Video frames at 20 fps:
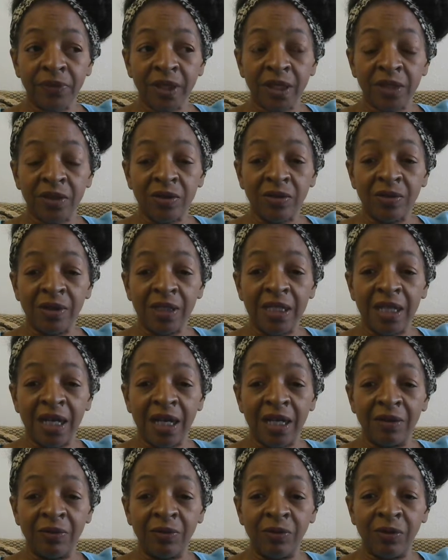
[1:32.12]
to a
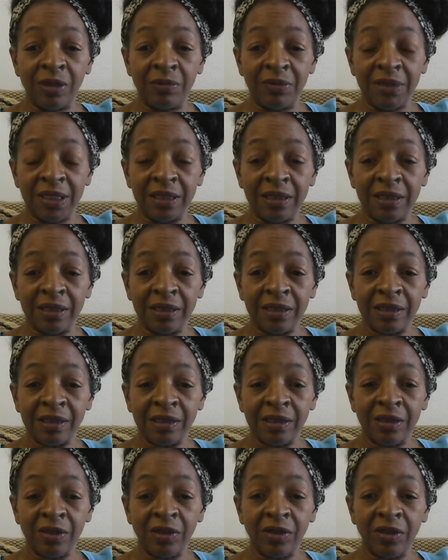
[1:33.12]
young woman
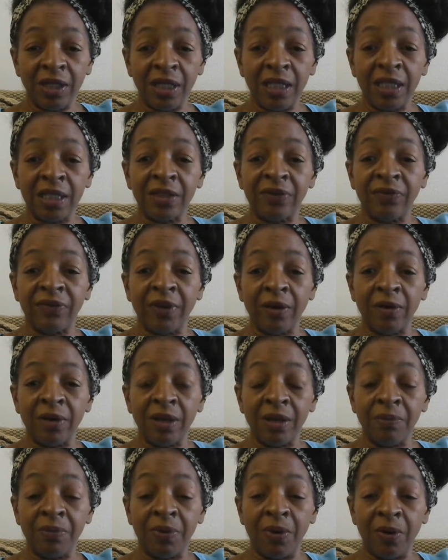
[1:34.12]
is very
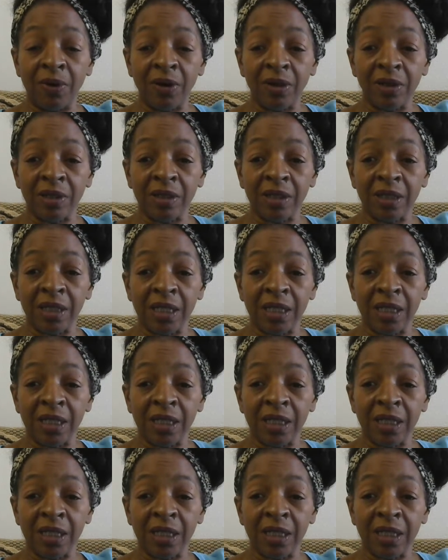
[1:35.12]
important.